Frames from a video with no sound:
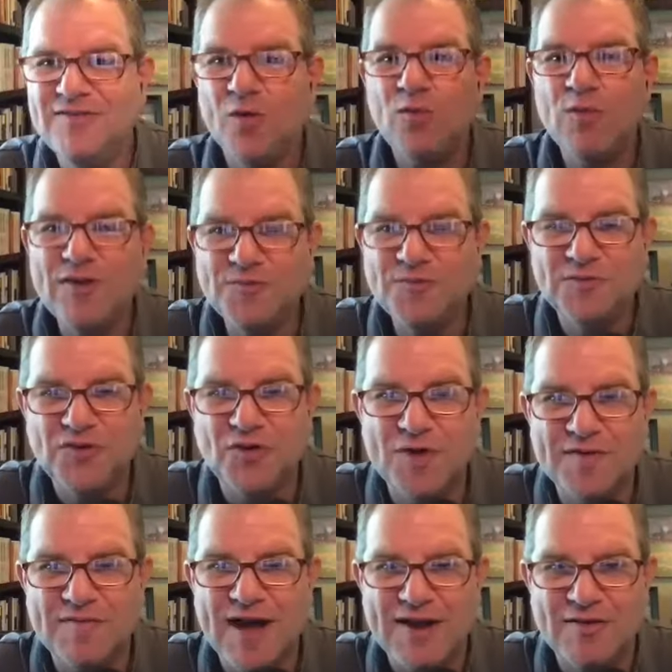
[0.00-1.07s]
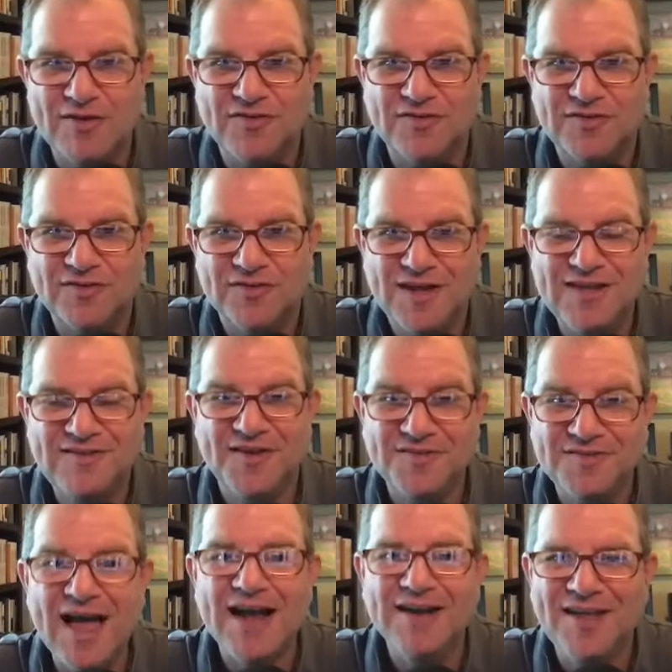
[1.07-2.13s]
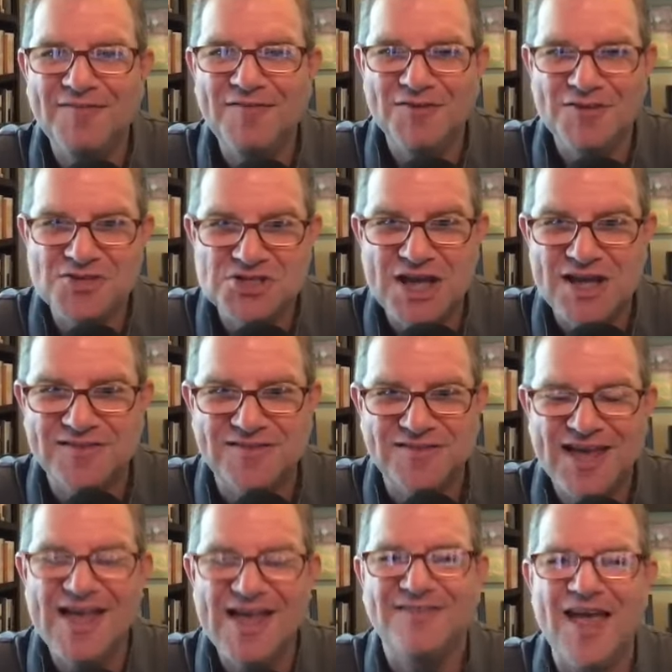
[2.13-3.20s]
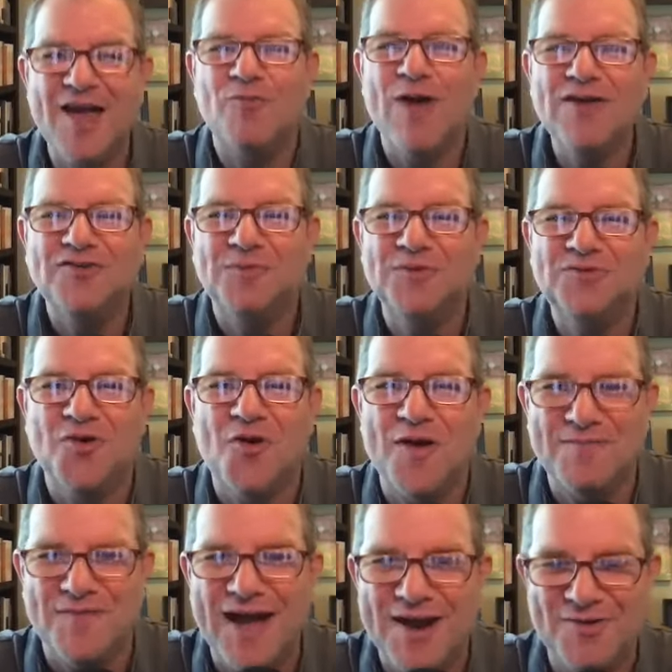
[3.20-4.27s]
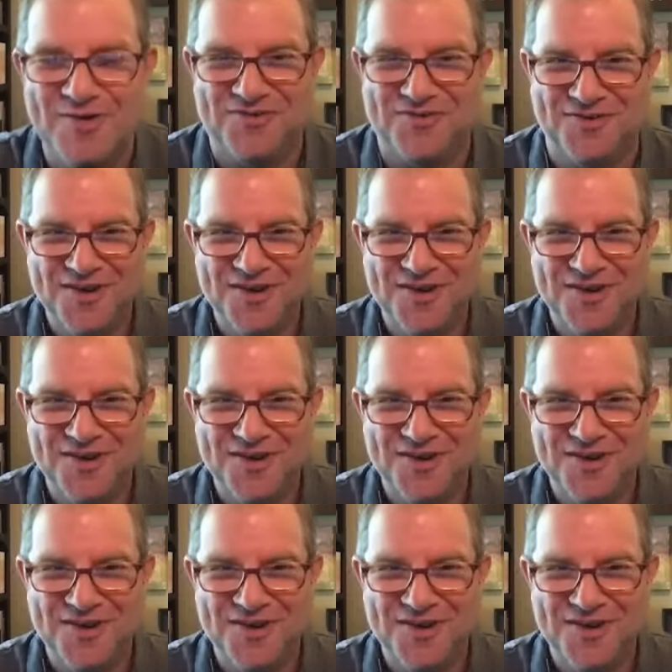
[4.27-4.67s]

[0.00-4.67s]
respiratory virus. It right. does not give you the shits. It's a respiratory virus.